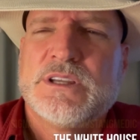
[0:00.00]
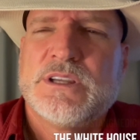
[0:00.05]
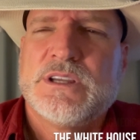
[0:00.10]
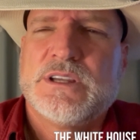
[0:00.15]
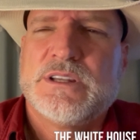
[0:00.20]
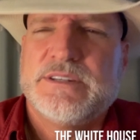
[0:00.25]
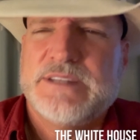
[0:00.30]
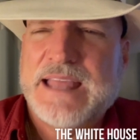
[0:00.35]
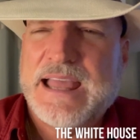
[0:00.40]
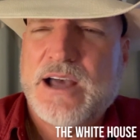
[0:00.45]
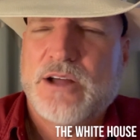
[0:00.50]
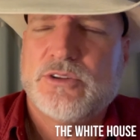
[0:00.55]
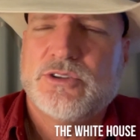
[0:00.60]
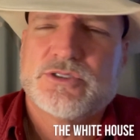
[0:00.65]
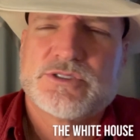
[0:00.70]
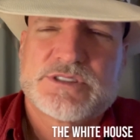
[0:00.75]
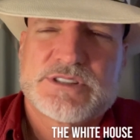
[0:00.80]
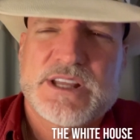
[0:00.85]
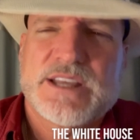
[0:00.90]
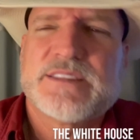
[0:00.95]
now
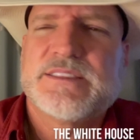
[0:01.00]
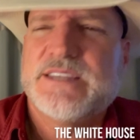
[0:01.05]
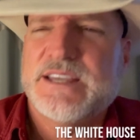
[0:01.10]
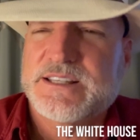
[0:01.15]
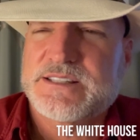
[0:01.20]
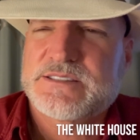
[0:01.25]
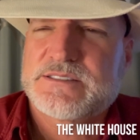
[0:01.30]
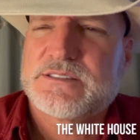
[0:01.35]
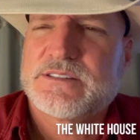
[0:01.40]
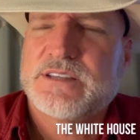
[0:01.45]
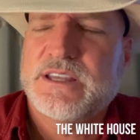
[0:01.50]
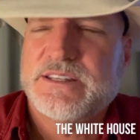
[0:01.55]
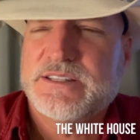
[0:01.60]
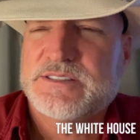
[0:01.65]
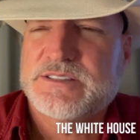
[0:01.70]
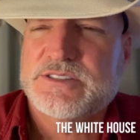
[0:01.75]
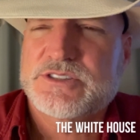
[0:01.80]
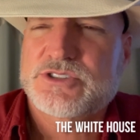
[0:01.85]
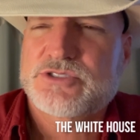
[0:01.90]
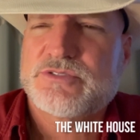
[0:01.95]
looks like this. And
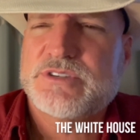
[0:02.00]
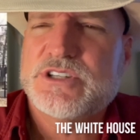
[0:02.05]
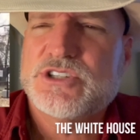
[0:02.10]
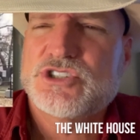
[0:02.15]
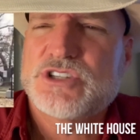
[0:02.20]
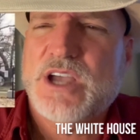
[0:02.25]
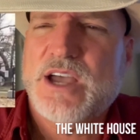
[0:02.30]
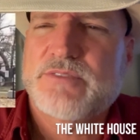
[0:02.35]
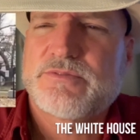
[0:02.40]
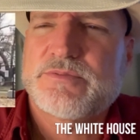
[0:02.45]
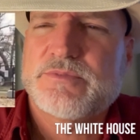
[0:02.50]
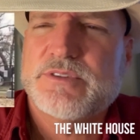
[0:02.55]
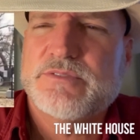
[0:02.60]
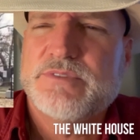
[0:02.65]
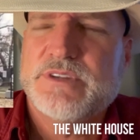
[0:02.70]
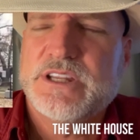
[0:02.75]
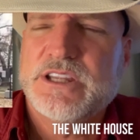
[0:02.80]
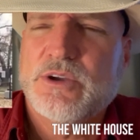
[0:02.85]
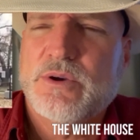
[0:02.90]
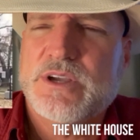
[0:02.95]
this is a screenshot from the
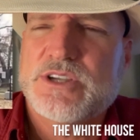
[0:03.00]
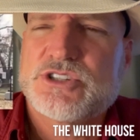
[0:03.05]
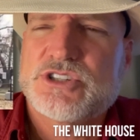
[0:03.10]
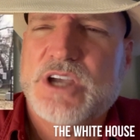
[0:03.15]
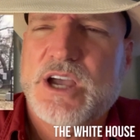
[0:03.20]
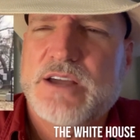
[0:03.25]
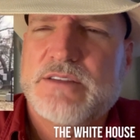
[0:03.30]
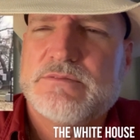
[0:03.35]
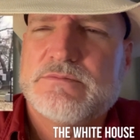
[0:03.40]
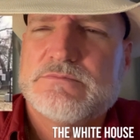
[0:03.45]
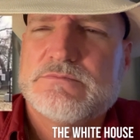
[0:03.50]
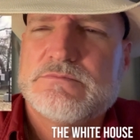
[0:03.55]
video I shot